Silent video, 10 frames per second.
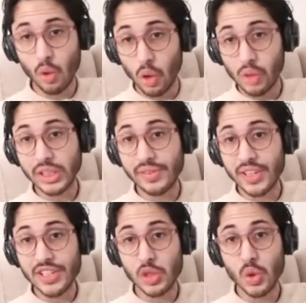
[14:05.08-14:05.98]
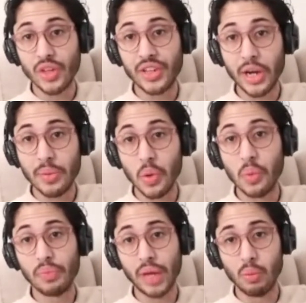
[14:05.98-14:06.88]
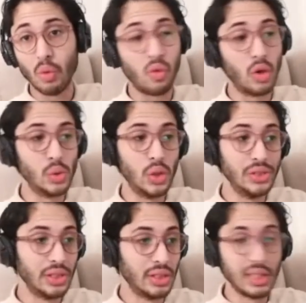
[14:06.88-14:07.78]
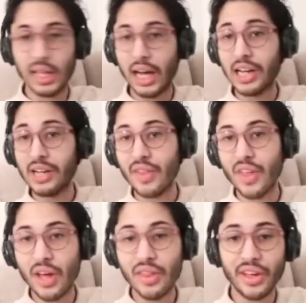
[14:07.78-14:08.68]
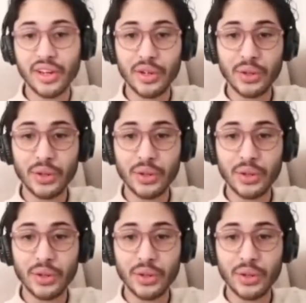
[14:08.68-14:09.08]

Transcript: all grievances to the table and move forward. I leave it there. Thank you.